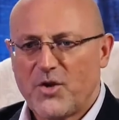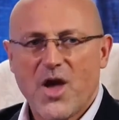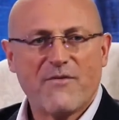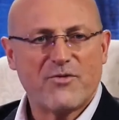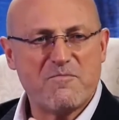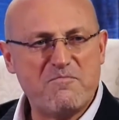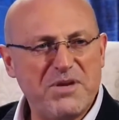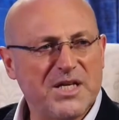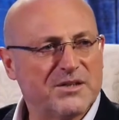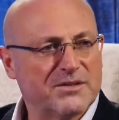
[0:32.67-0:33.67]
Then you have the
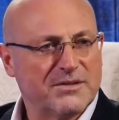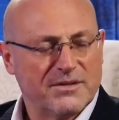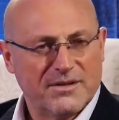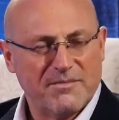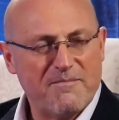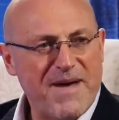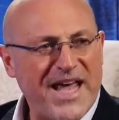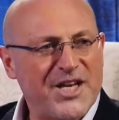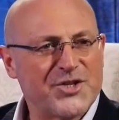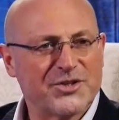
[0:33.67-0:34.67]
builder, the
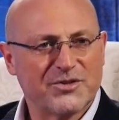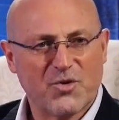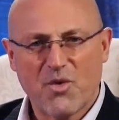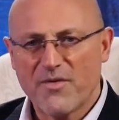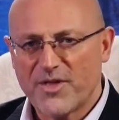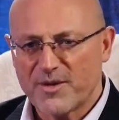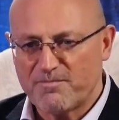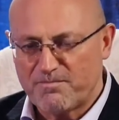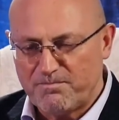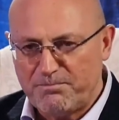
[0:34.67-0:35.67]
manager, the one
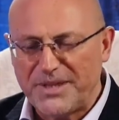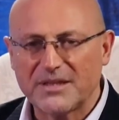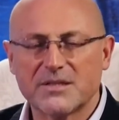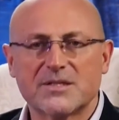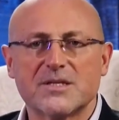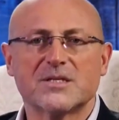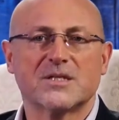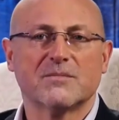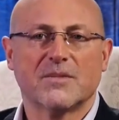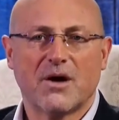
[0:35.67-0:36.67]
that builds the
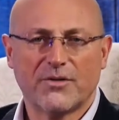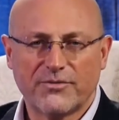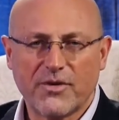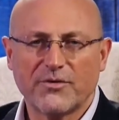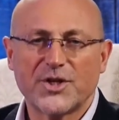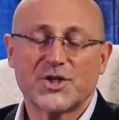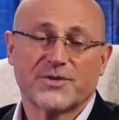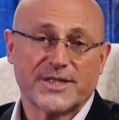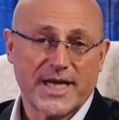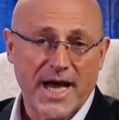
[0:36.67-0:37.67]
system on the
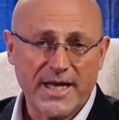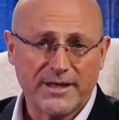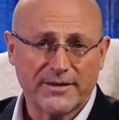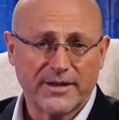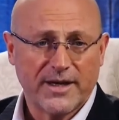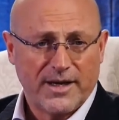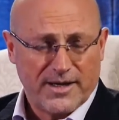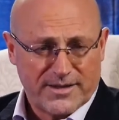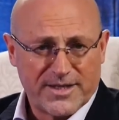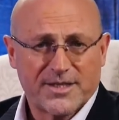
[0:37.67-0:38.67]
foundation of that idea.
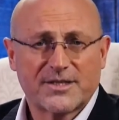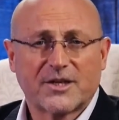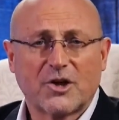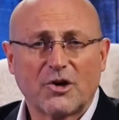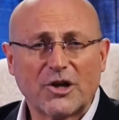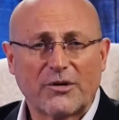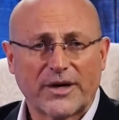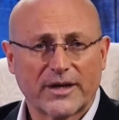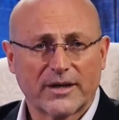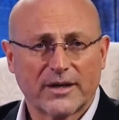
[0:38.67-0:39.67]
This is the
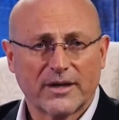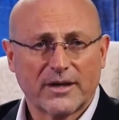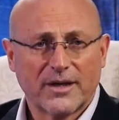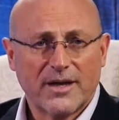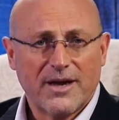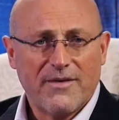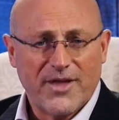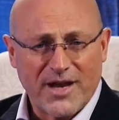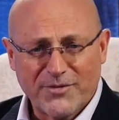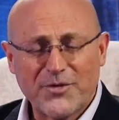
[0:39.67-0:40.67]
choleric.
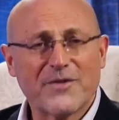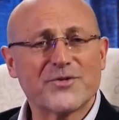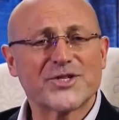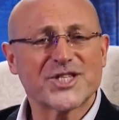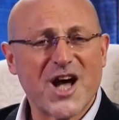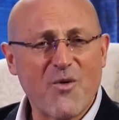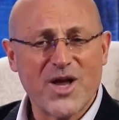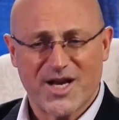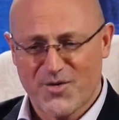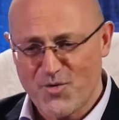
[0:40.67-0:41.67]
Then after you have the
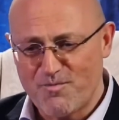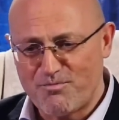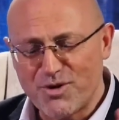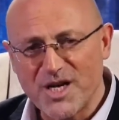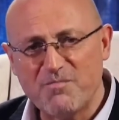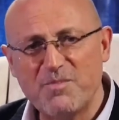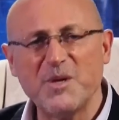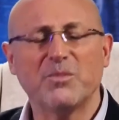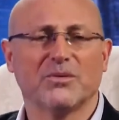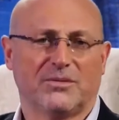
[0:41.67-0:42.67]
sanguine who bring
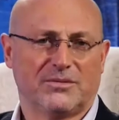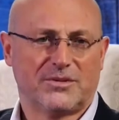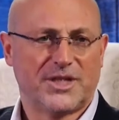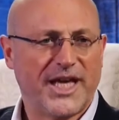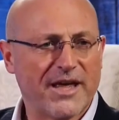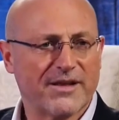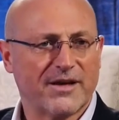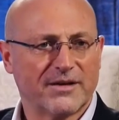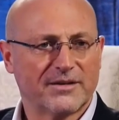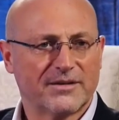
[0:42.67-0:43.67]
people
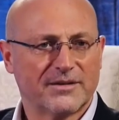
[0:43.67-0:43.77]
together.